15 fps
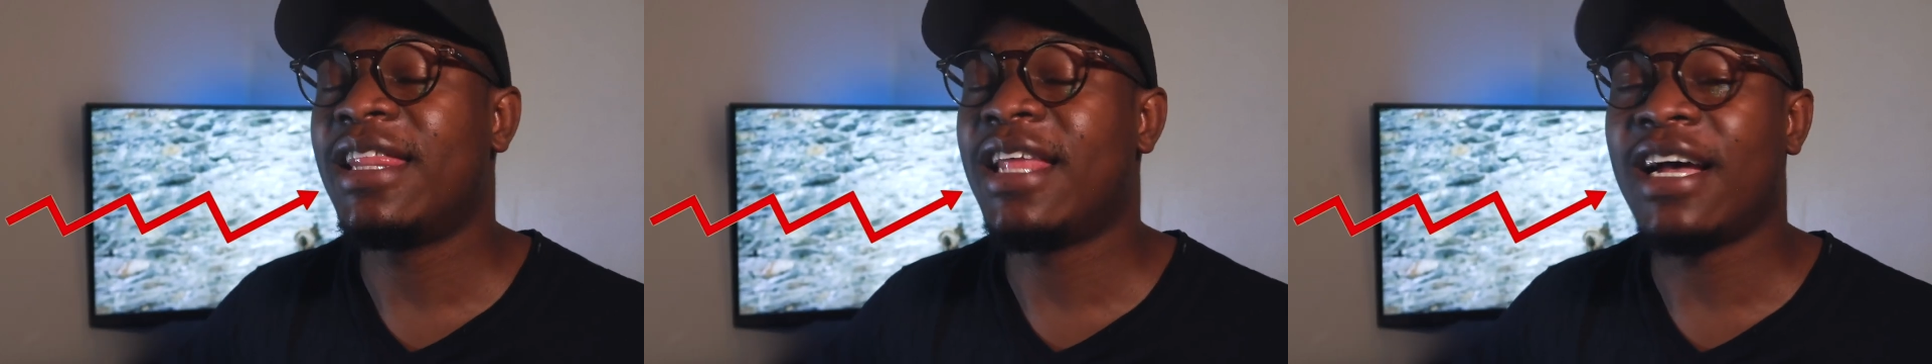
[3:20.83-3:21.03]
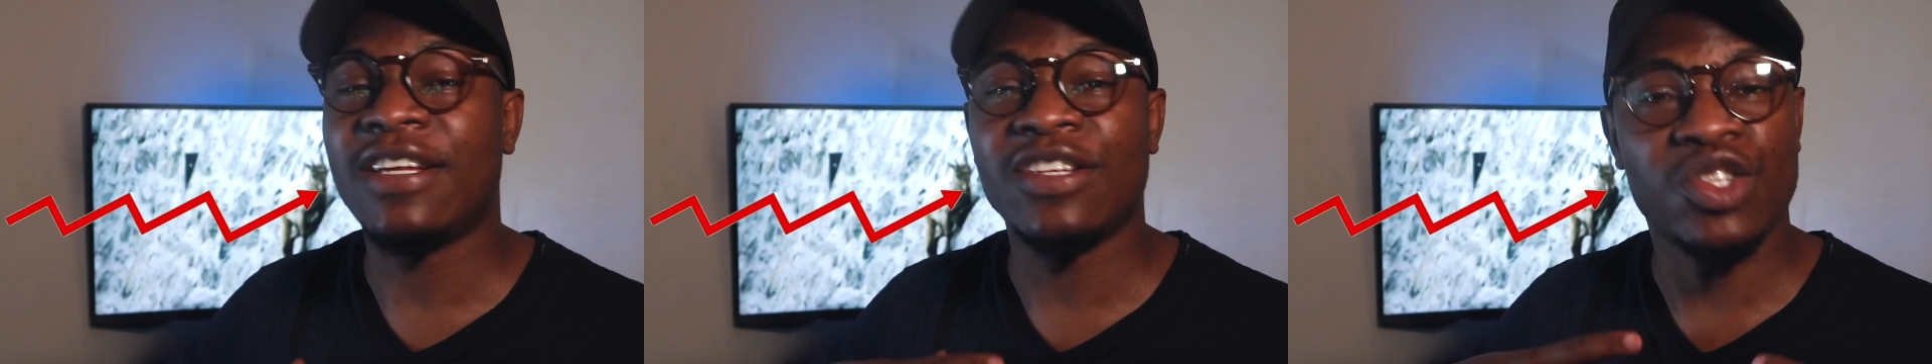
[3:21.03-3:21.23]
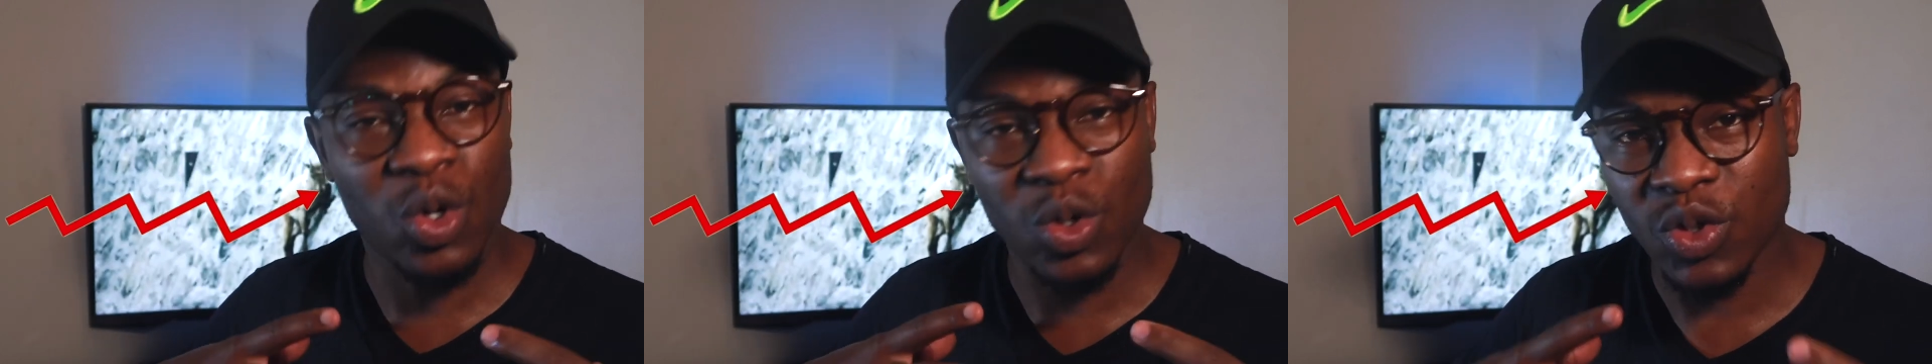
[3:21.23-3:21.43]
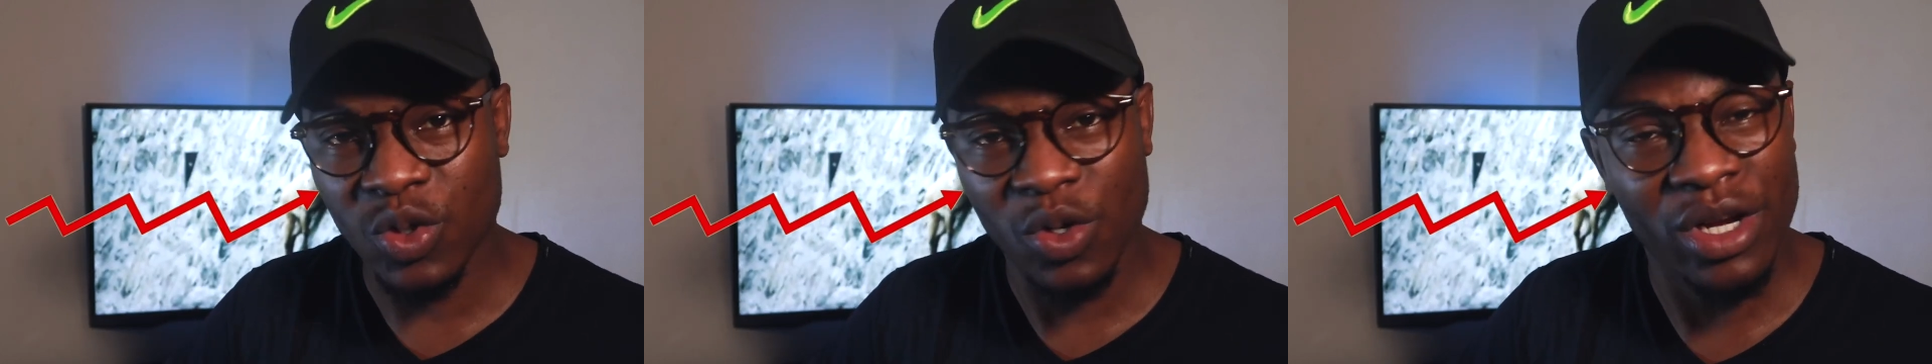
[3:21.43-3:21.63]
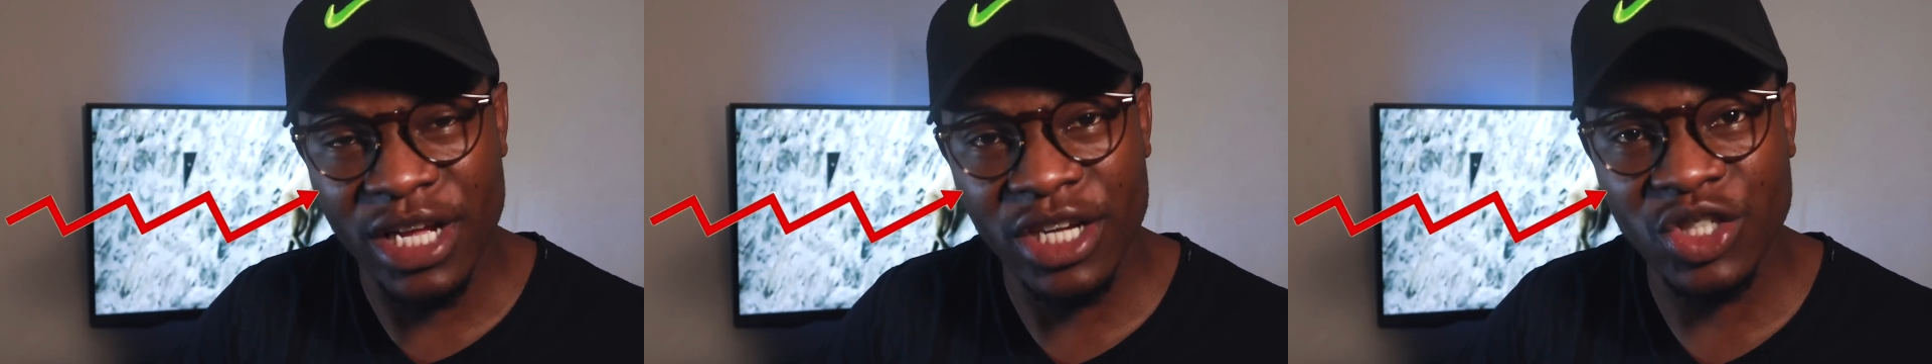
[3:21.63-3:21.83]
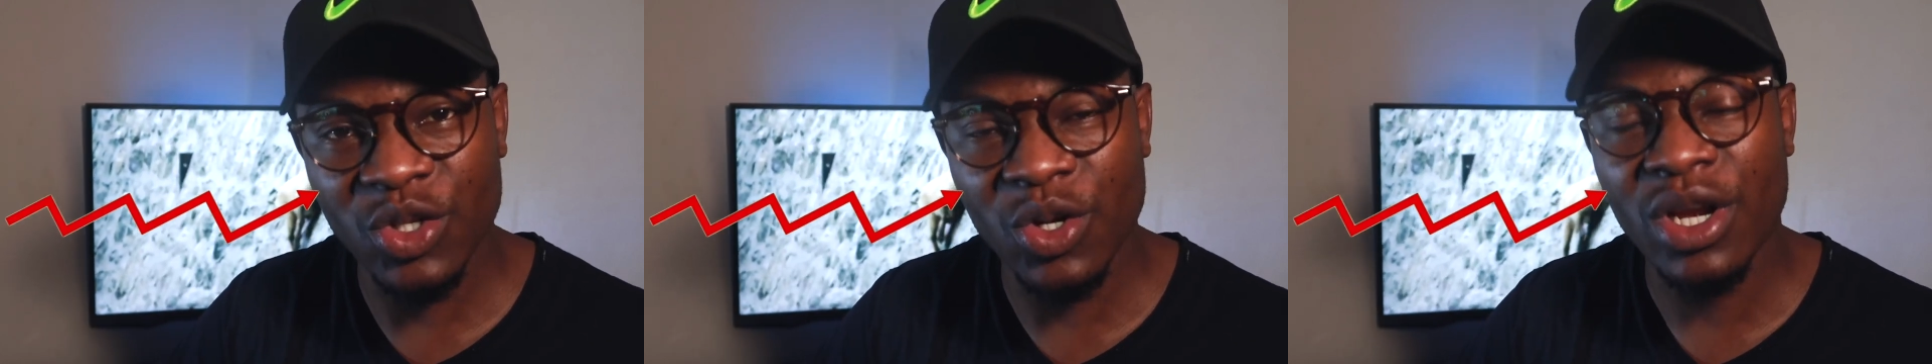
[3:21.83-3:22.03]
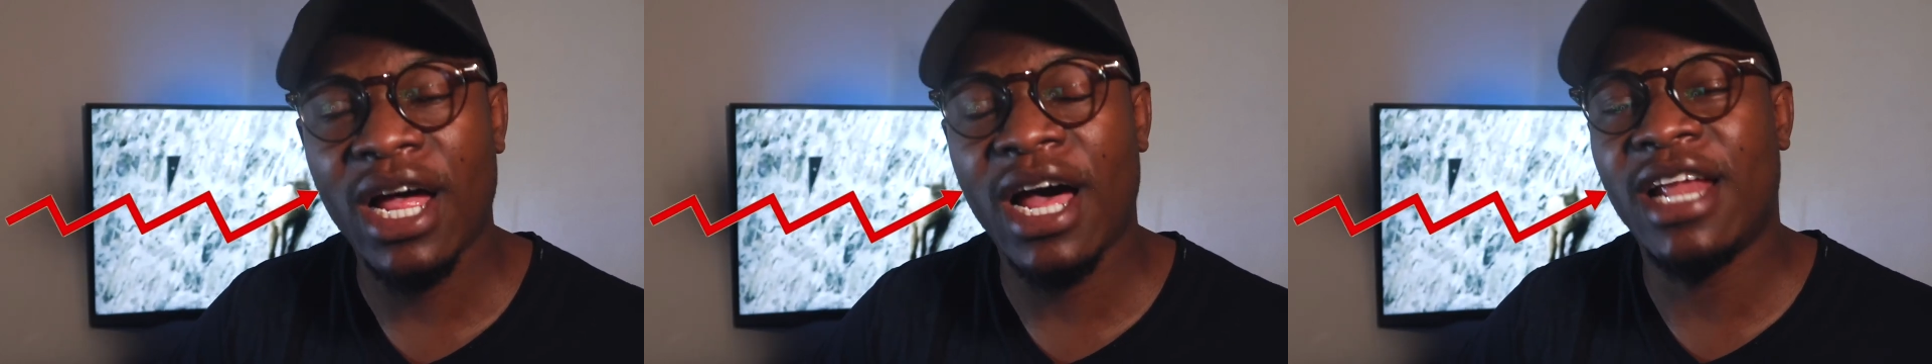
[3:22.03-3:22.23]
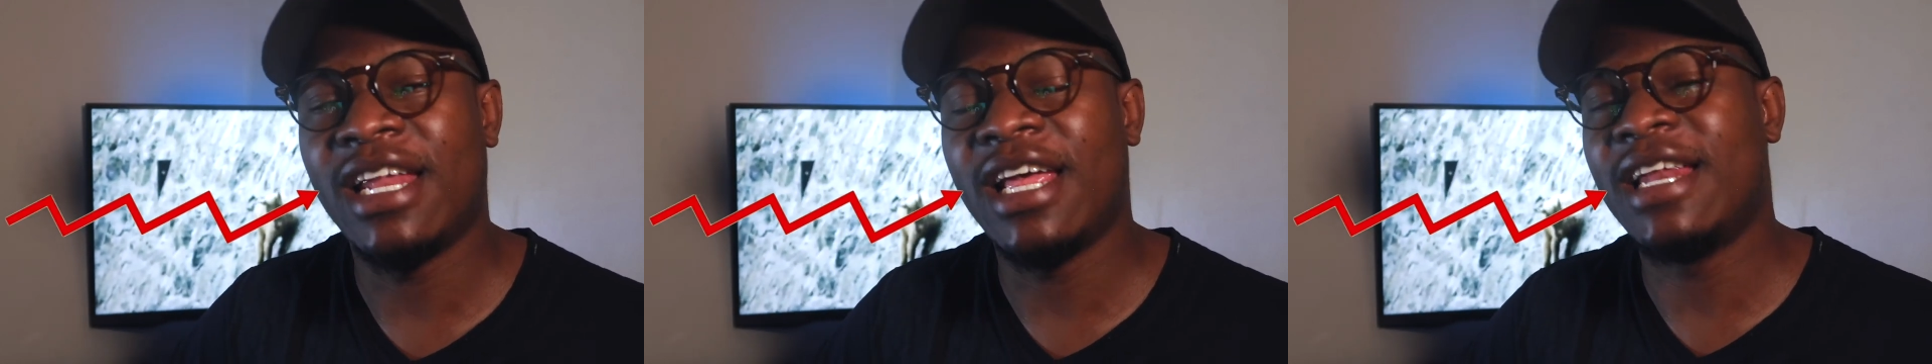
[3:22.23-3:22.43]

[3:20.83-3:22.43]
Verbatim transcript: there is consolidation, and